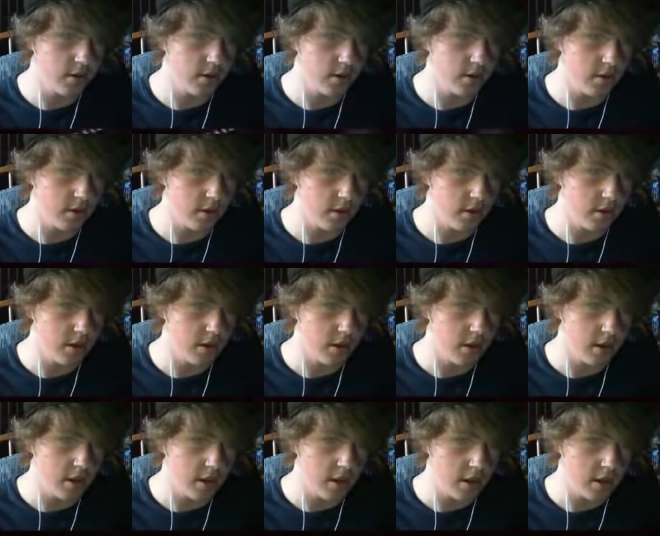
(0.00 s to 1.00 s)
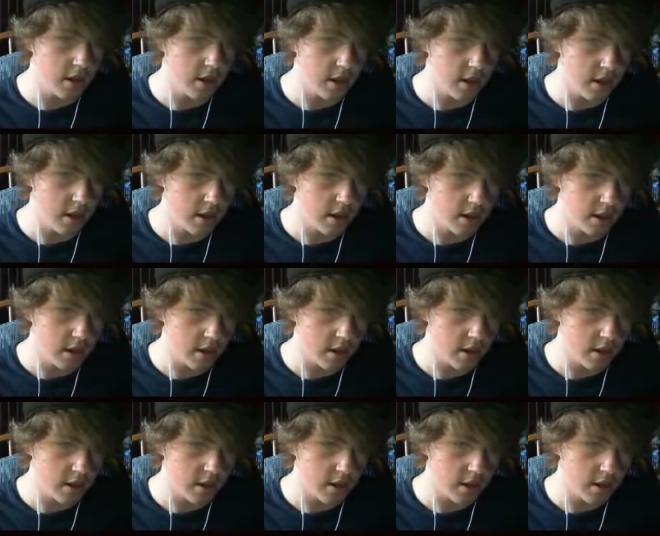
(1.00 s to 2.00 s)

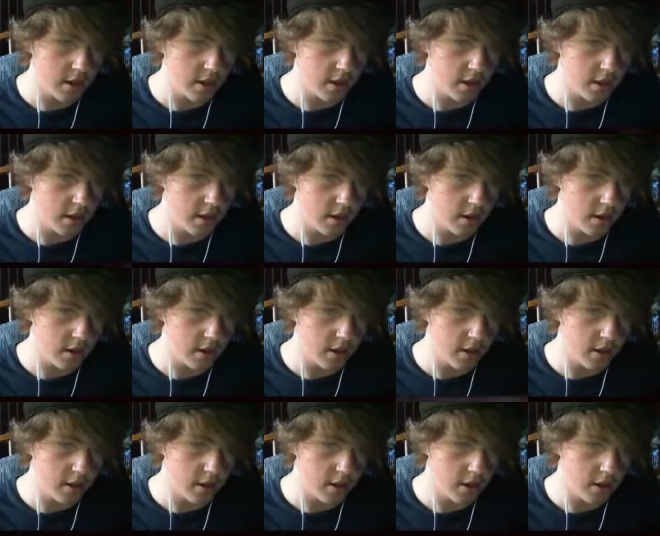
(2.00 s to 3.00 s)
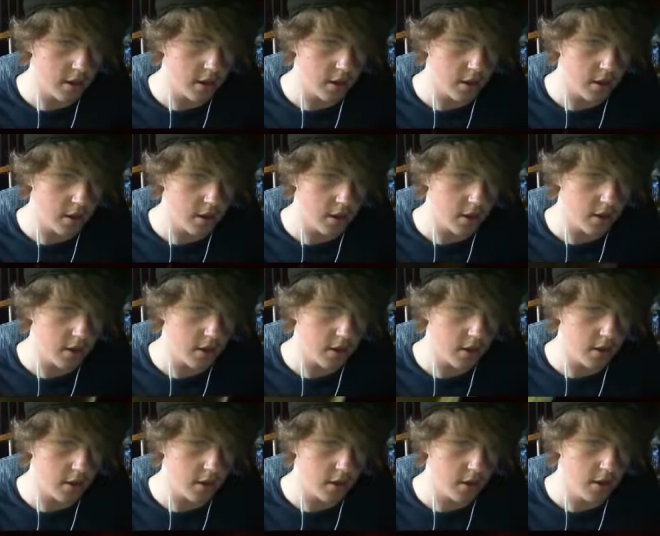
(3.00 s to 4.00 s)

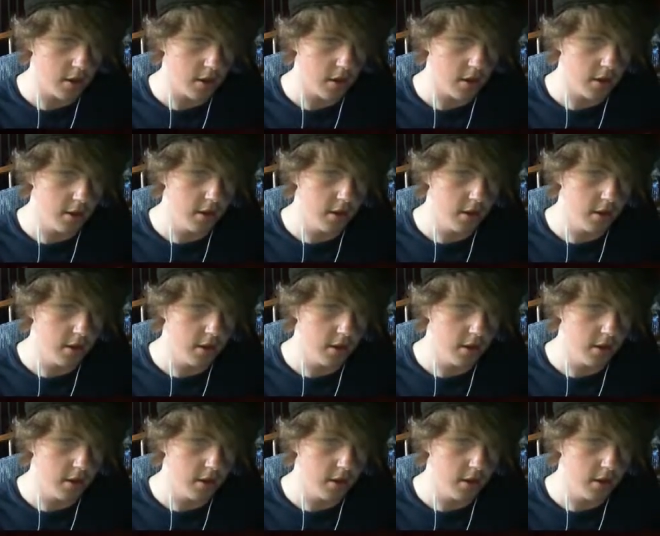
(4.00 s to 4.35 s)
(silence)